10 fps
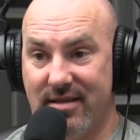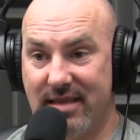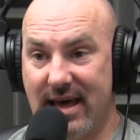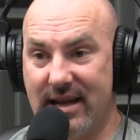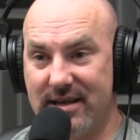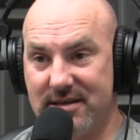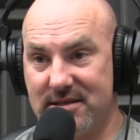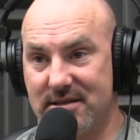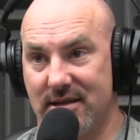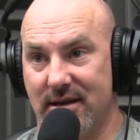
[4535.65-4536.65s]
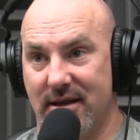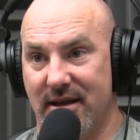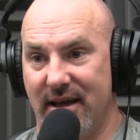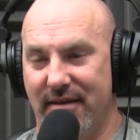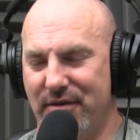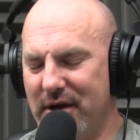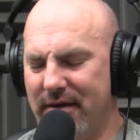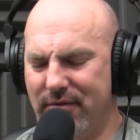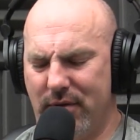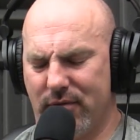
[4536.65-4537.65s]
That is. Have you
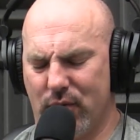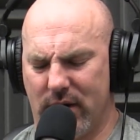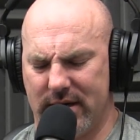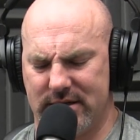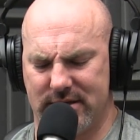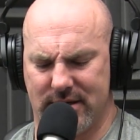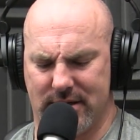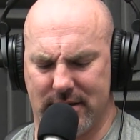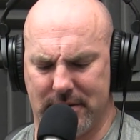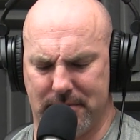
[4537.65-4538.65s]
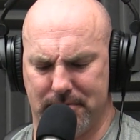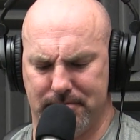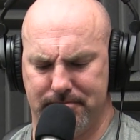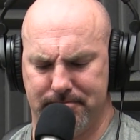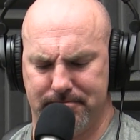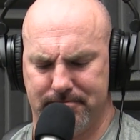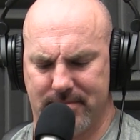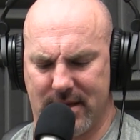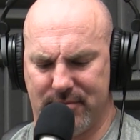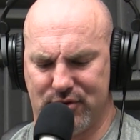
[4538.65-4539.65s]
have you ever watched? Um,
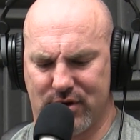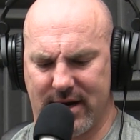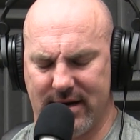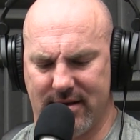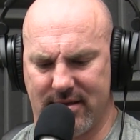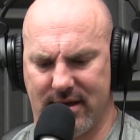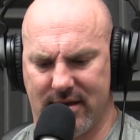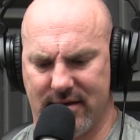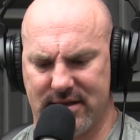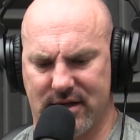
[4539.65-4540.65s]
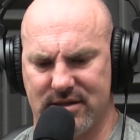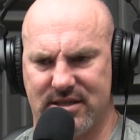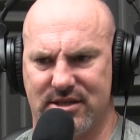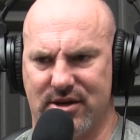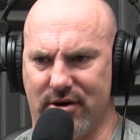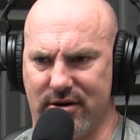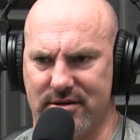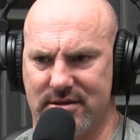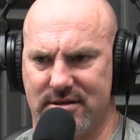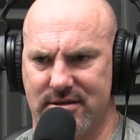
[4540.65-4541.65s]
I'm trying to think. It's on
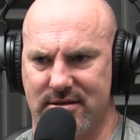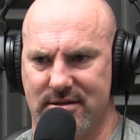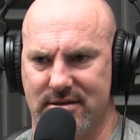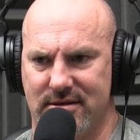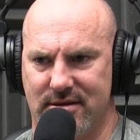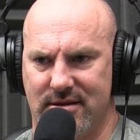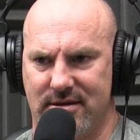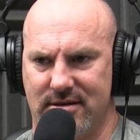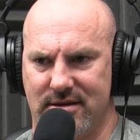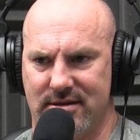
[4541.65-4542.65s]
Starz. Okay.